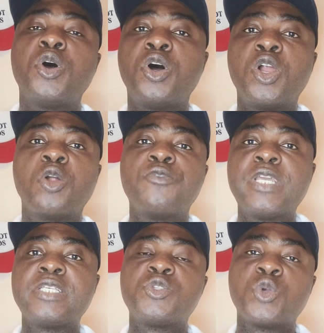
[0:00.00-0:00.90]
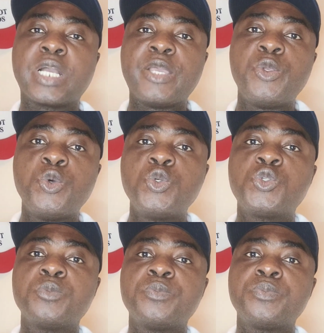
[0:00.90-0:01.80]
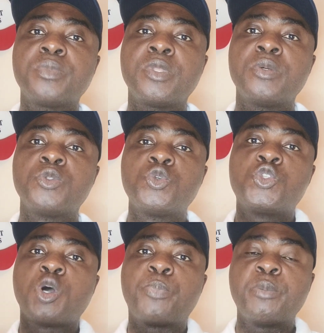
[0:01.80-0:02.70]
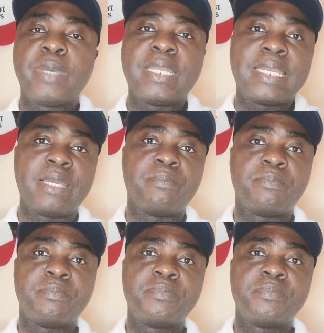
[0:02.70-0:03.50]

All of this you can use to supplement them.